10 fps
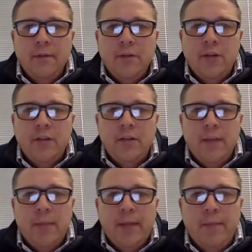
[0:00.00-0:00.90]

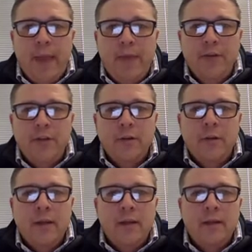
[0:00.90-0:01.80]
chestnut blight
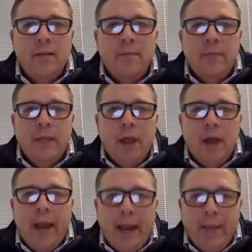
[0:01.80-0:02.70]
pathogen to be
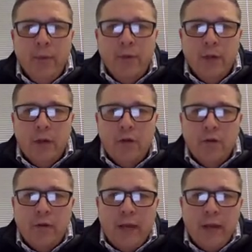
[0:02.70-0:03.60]
unable to
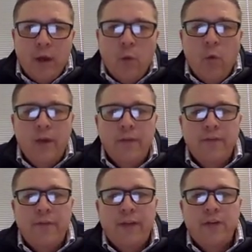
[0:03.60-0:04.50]
create a wood
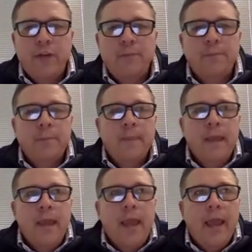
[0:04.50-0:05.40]
infection.
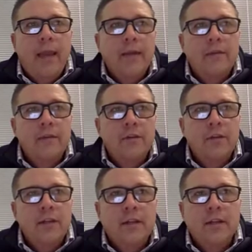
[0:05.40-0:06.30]
And
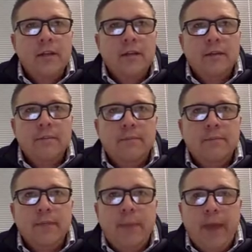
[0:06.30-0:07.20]
essentially the
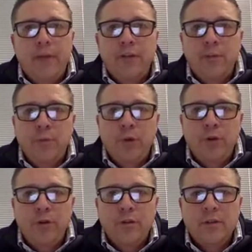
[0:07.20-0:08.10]
pathogen
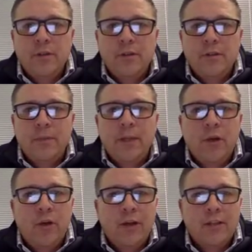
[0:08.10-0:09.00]
produces something
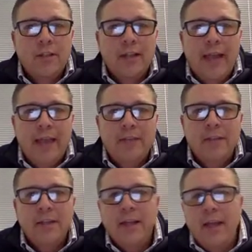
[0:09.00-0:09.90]
called oxalic
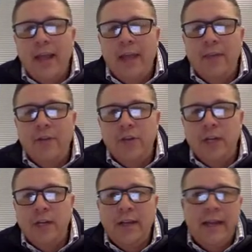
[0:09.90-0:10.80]
acid, and the
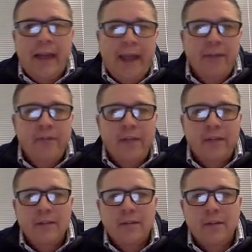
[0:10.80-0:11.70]
gene
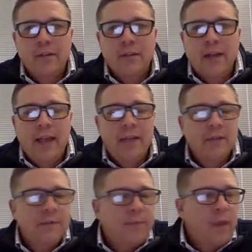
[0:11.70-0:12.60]
inactivates this oxalic
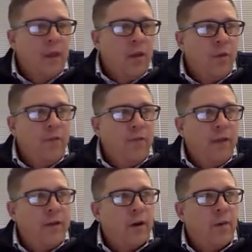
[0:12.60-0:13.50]
acid. We
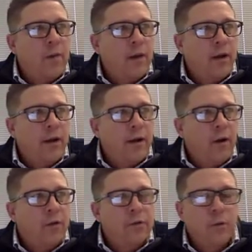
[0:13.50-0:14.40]
found that armillaria
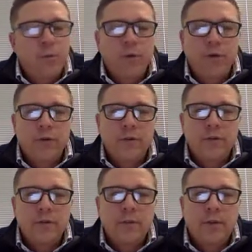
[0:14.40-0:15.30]
also produces a
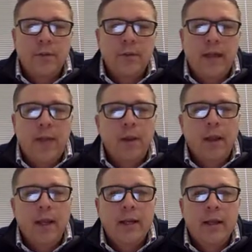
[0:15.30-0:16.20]
similar
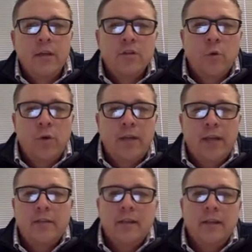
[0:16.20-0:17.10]
metabolite. So we're
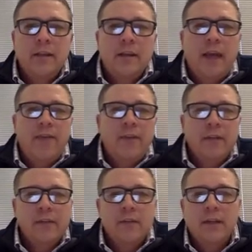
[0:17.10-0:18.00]
testing the
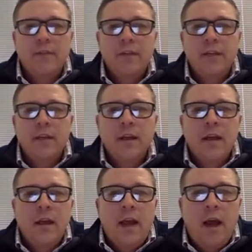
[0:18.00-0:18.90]
efficacy of the
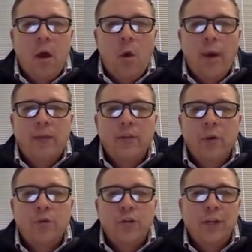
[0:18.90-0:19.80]

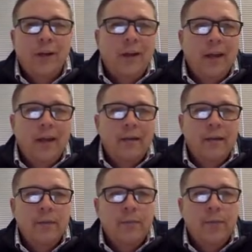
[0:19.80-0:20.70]
OXO gene
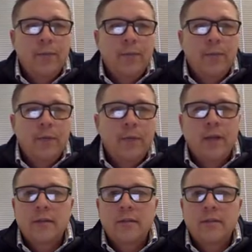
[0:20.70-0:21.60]
in
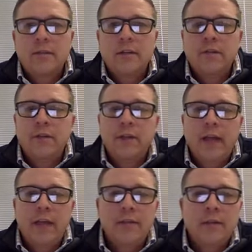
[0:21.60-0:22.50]
peach roots to see if it
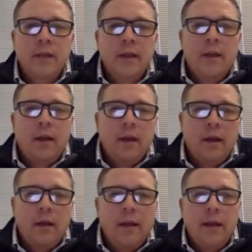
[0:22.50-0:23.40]
has
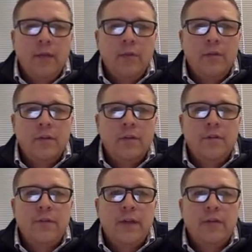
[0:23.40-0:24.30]
any
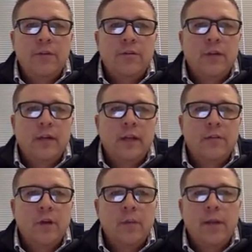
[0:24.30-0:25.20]
resistance factors
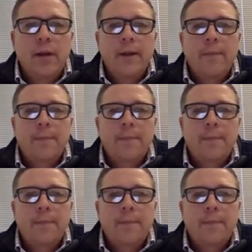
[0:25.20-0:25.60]
against armillaria.